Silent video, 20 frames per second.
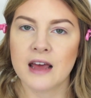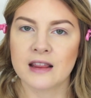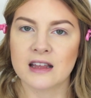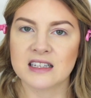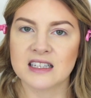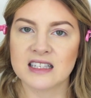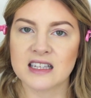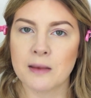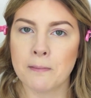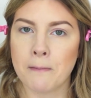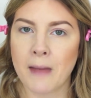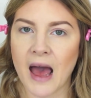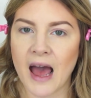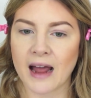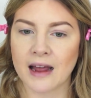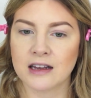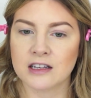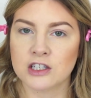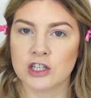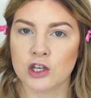This is a
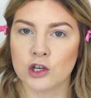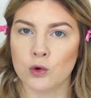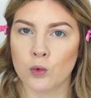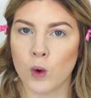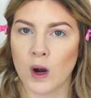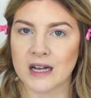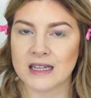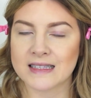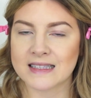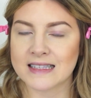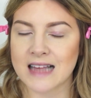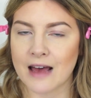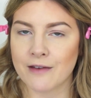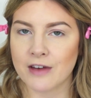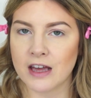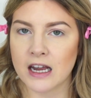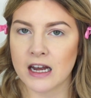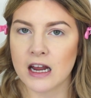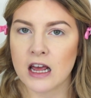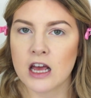MAC
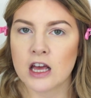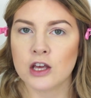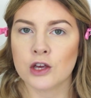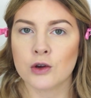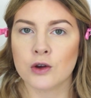217.